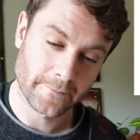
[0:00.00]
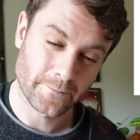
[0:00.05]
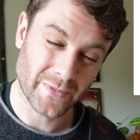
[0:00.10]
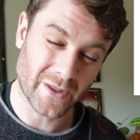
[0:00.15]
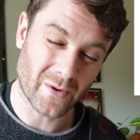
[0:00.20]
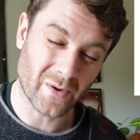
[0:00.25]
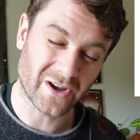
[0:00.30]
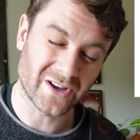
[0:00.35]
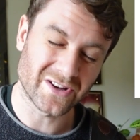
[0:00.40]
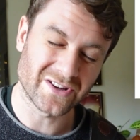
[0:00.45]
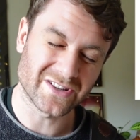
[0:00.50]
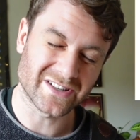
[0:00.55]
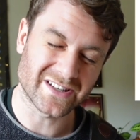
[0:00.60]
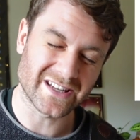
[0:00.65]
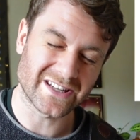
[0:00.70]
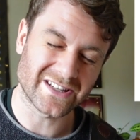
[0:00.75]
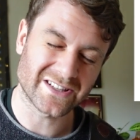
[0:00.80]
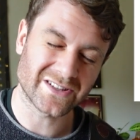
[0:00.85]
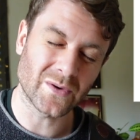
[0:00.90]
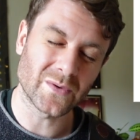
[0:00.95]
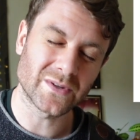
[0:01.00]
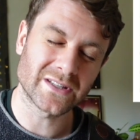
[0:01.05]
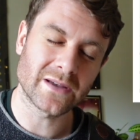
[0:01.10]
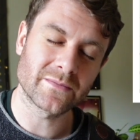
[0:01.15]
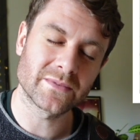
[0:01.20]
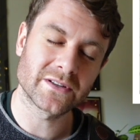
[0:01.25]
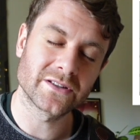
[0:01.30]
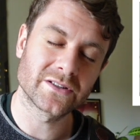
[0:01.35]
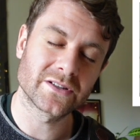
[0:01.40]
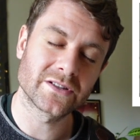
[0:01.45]
Now I can just, it's so
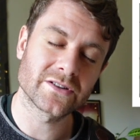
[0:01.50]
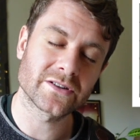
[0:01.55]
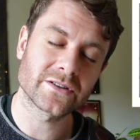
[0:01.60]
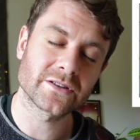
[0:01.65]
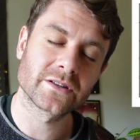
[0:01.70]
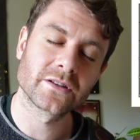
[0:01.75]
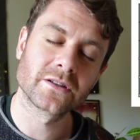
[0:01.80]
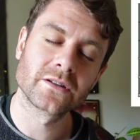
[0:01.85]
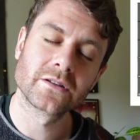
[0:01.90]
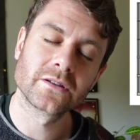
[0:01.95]
tempting to just